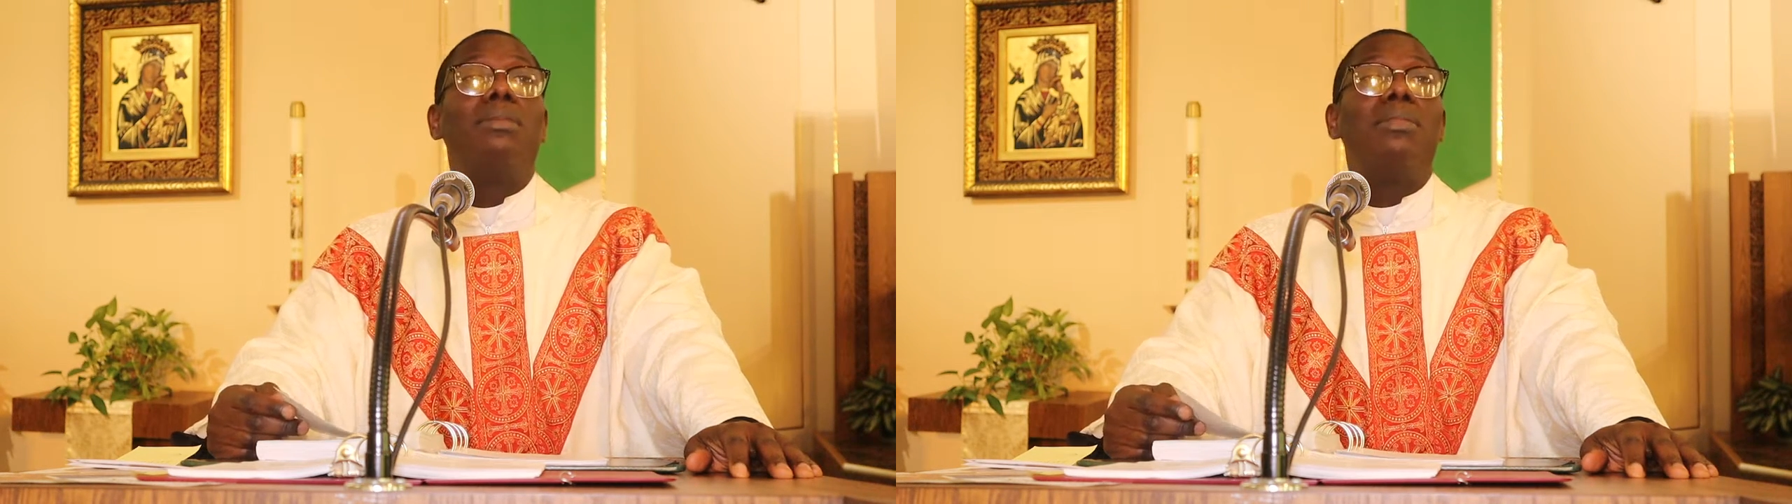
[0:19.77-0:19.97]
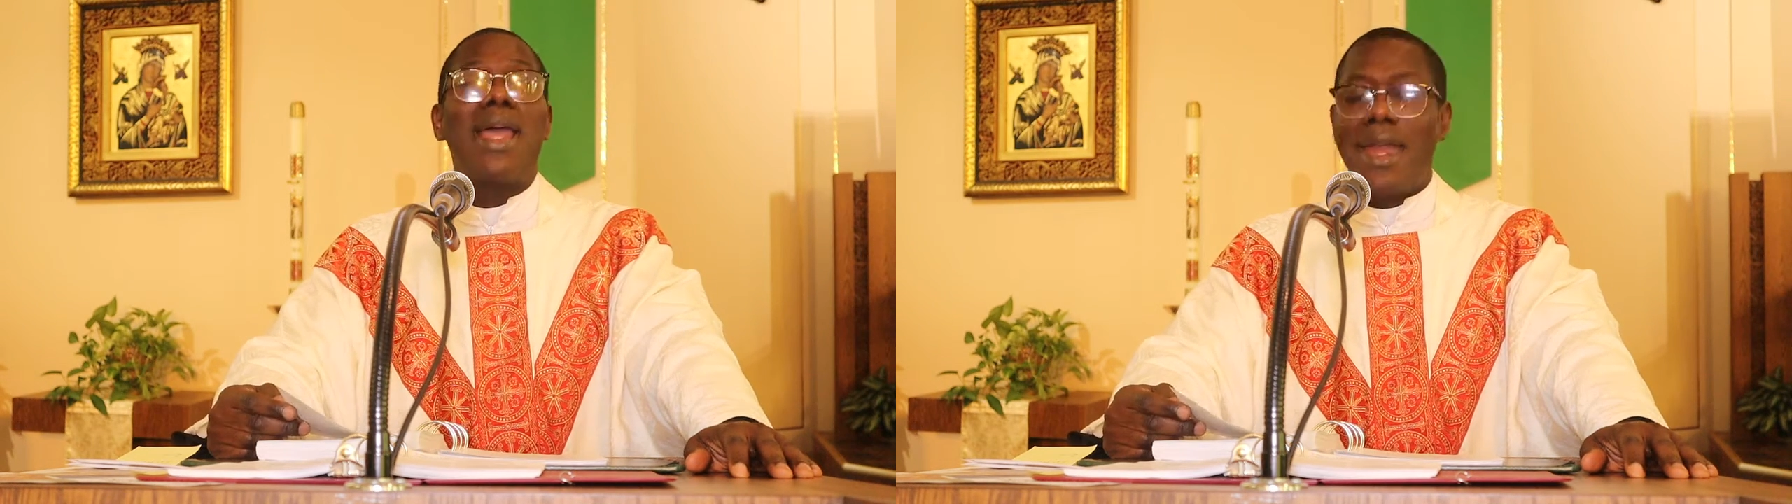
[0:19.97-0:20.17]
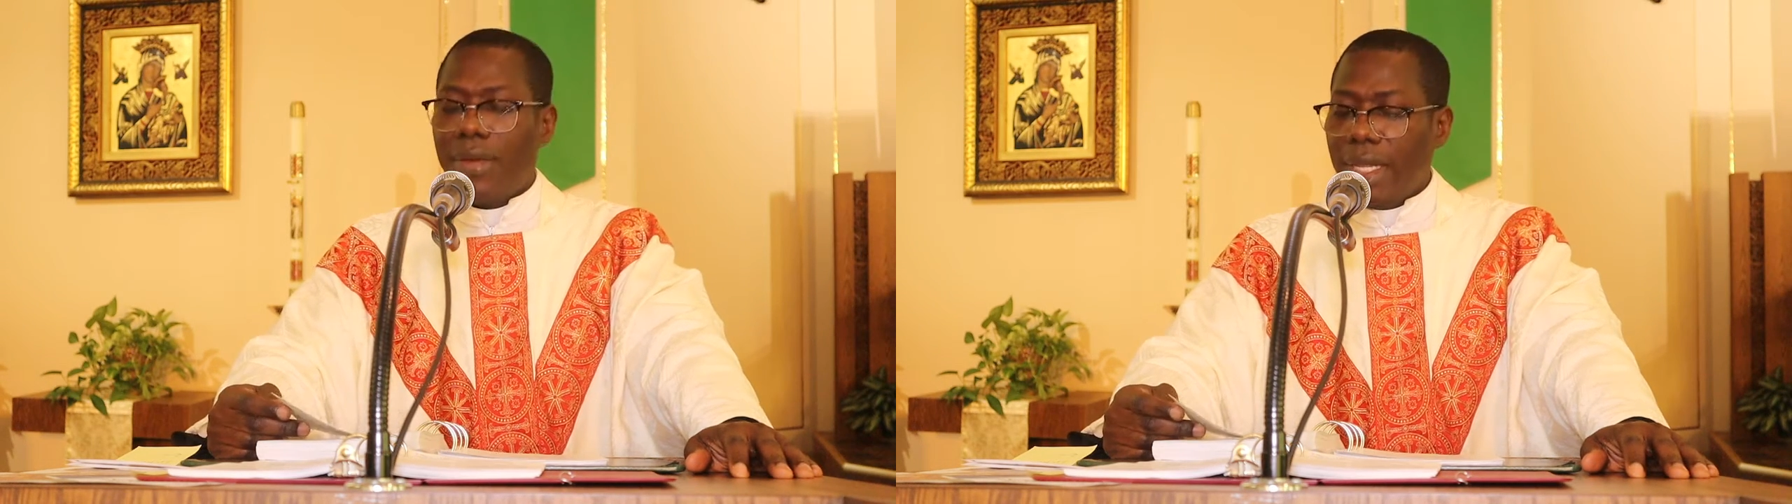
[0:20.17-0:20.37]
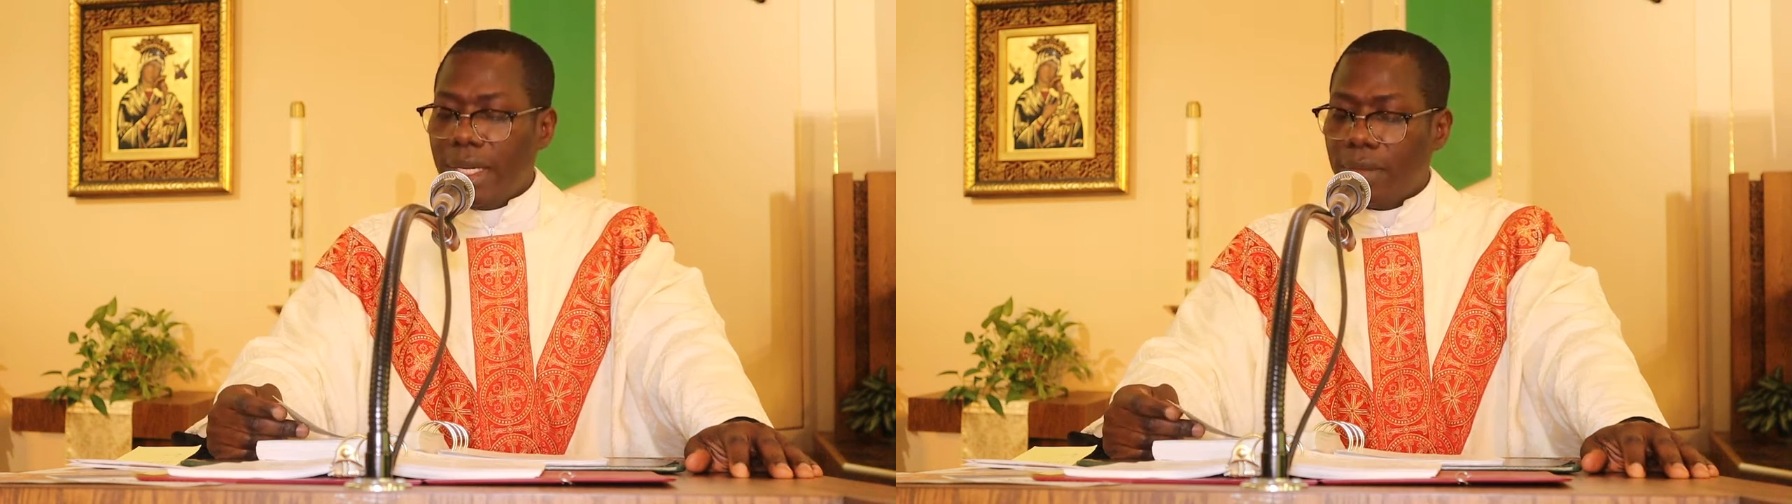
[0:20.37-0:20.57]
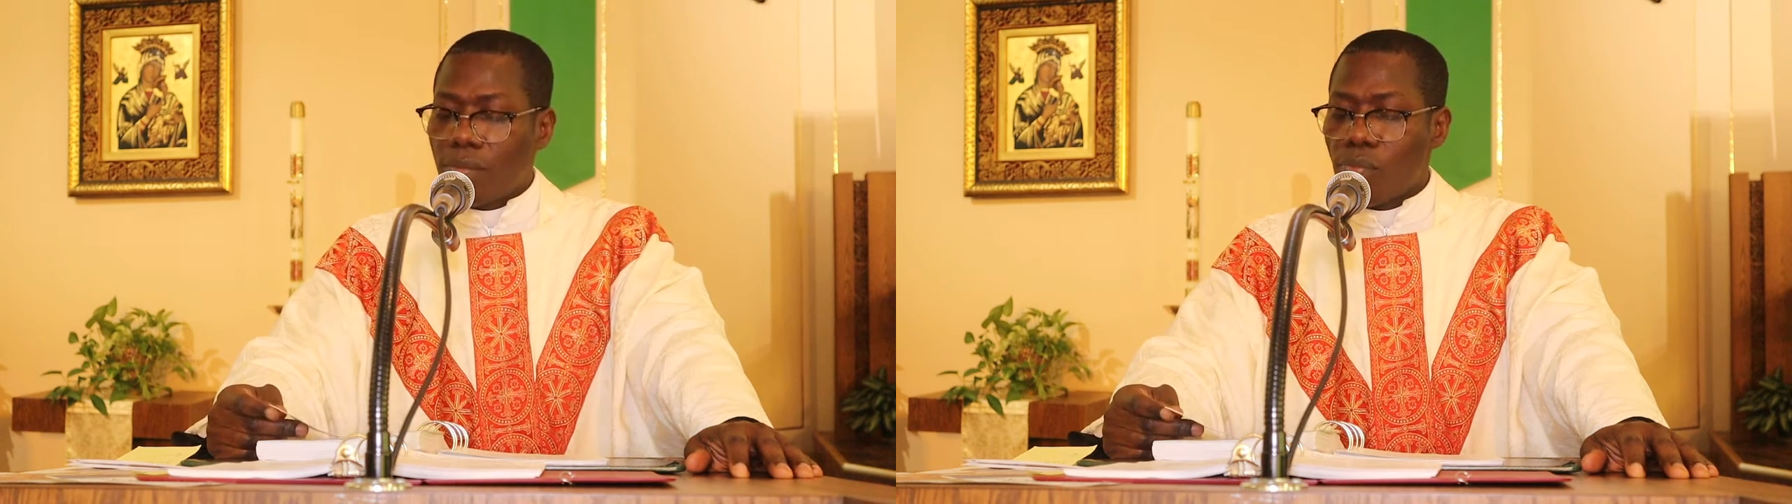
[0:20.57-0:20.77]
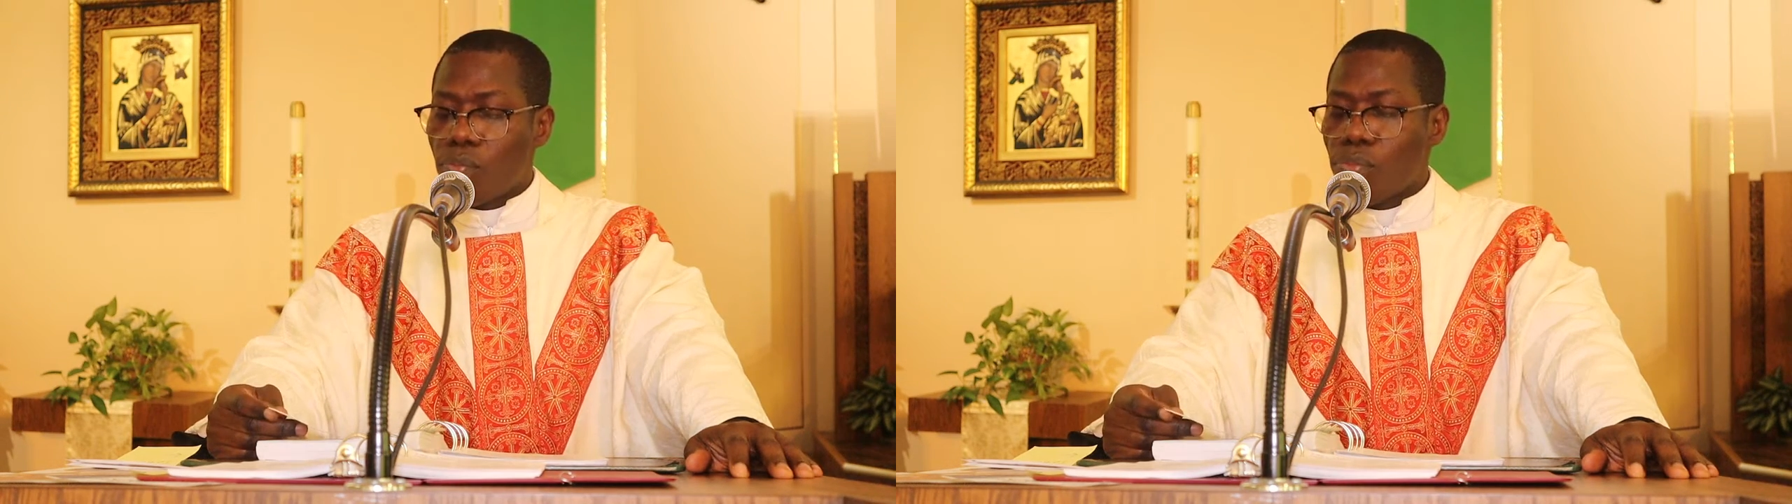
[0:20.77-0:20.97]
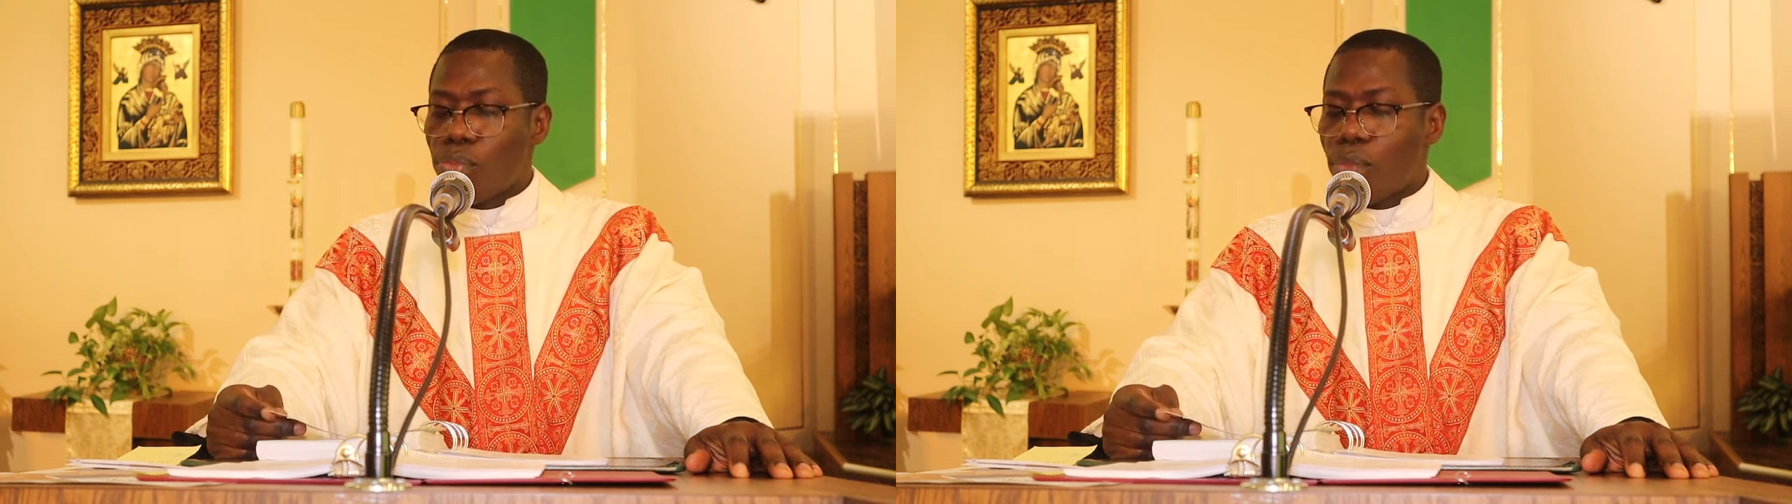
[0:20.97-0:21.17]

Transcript: marrying,